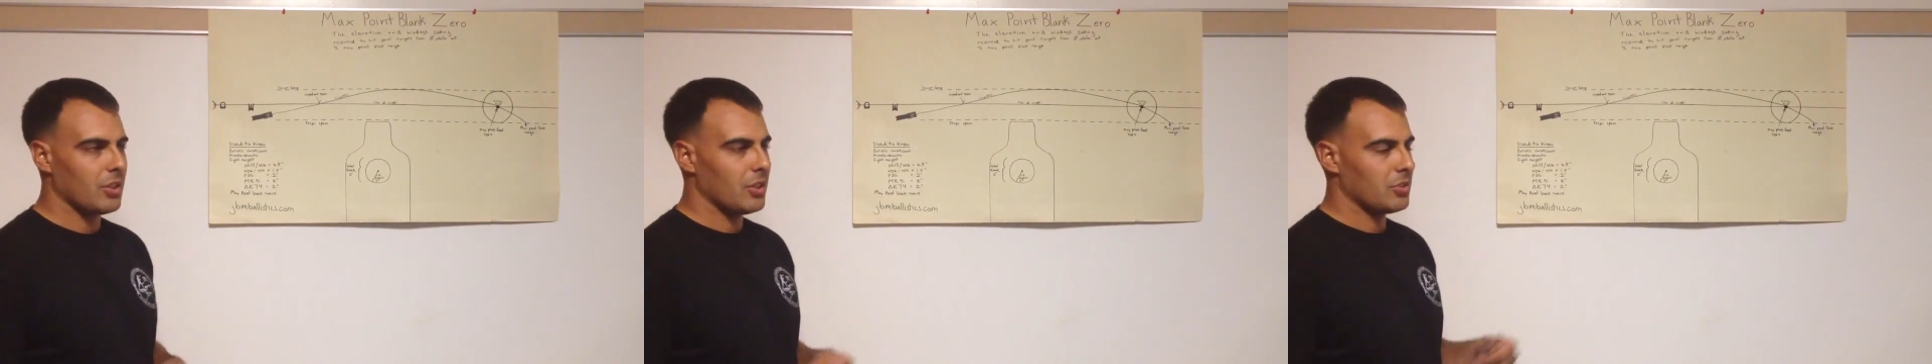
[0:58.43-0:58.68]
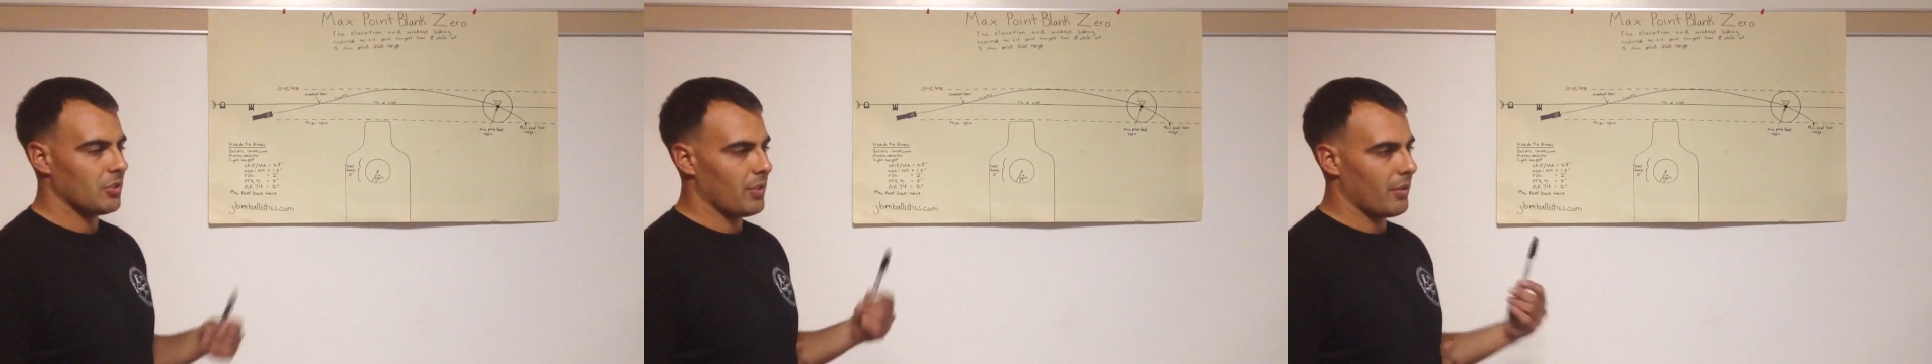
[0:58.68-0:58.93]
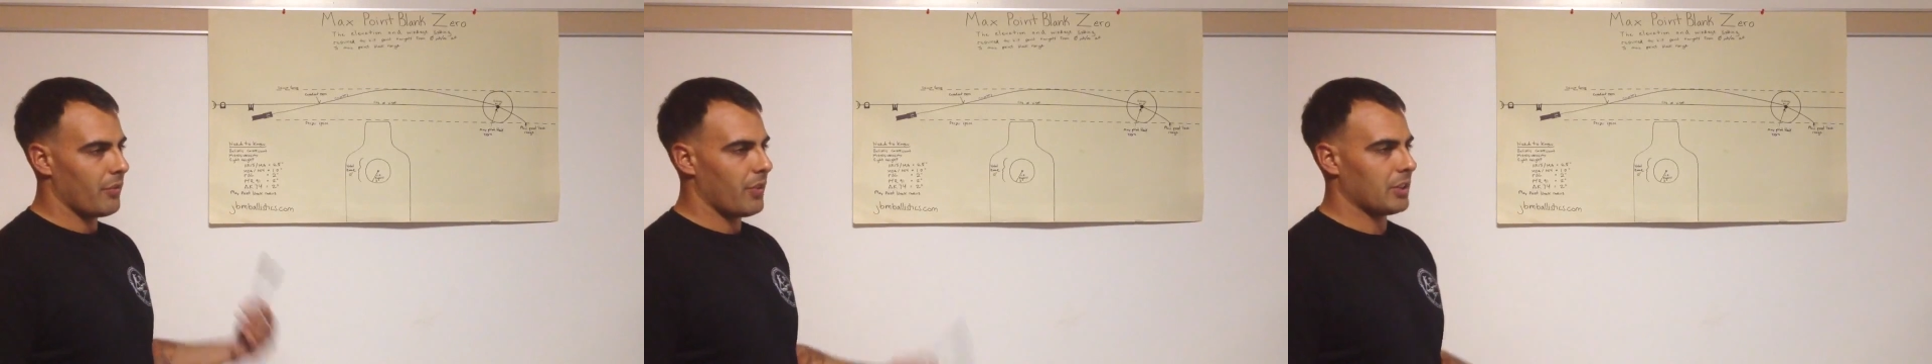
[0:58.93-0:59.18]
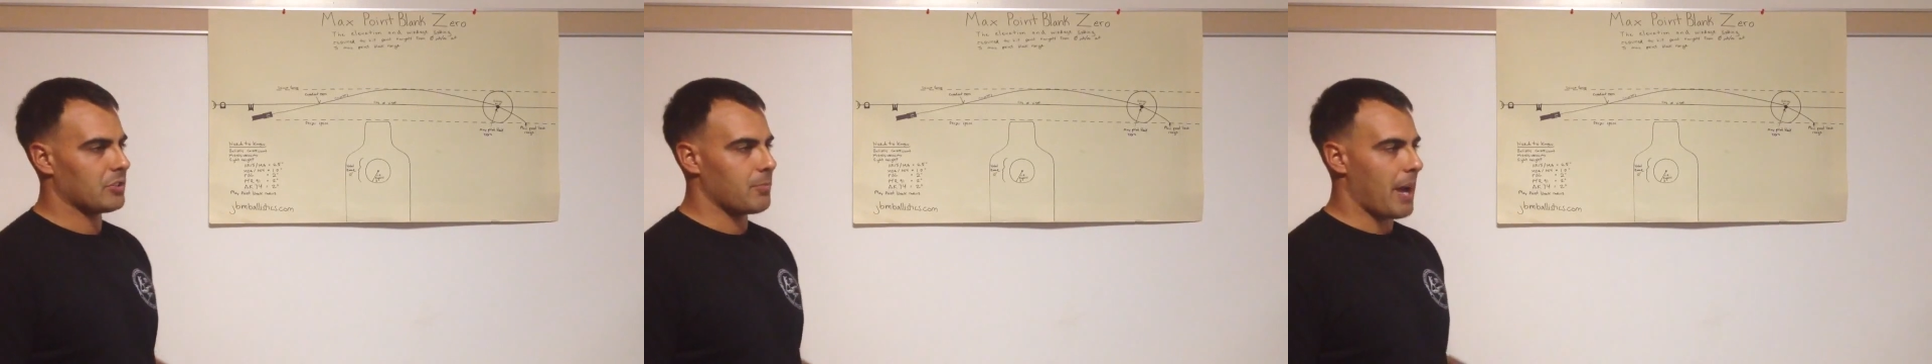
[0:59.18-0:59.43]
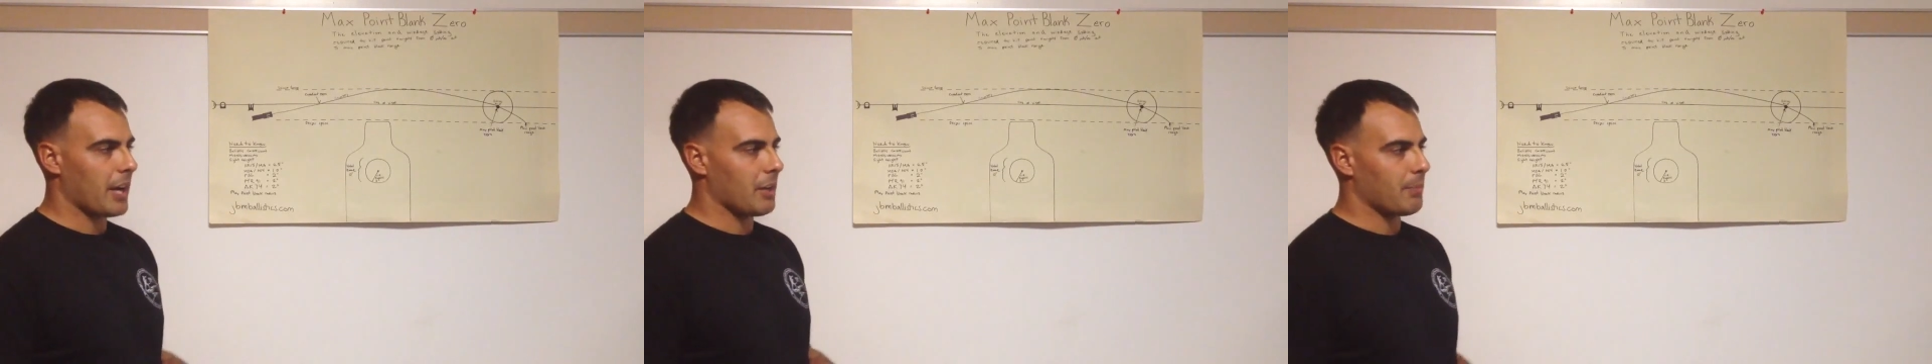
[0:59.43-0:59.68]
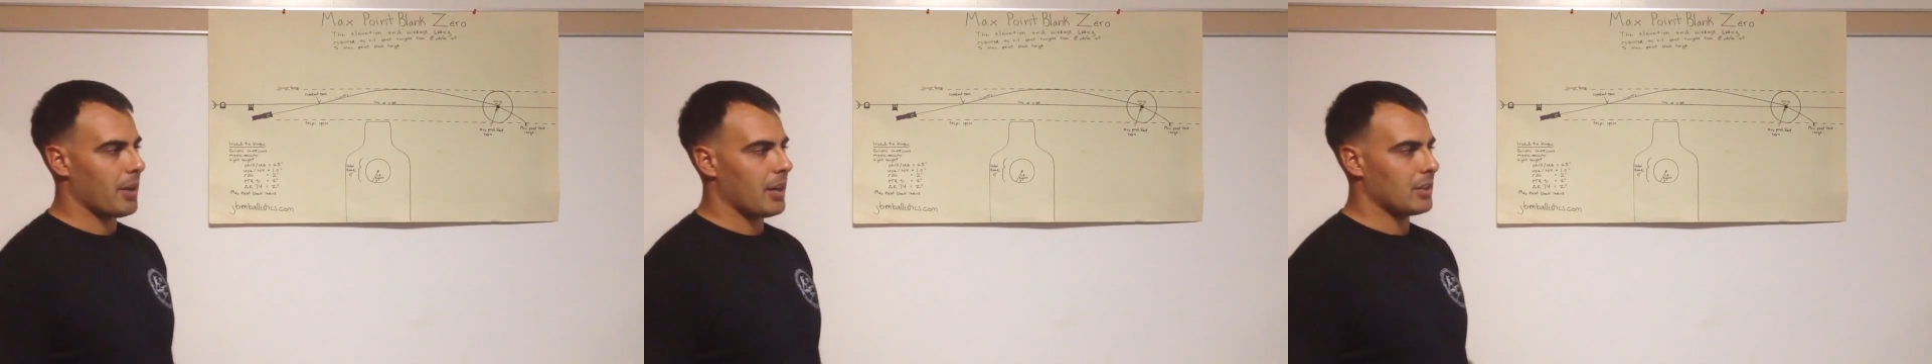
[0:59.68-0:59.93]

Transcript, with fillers: So if you have fixed backup iron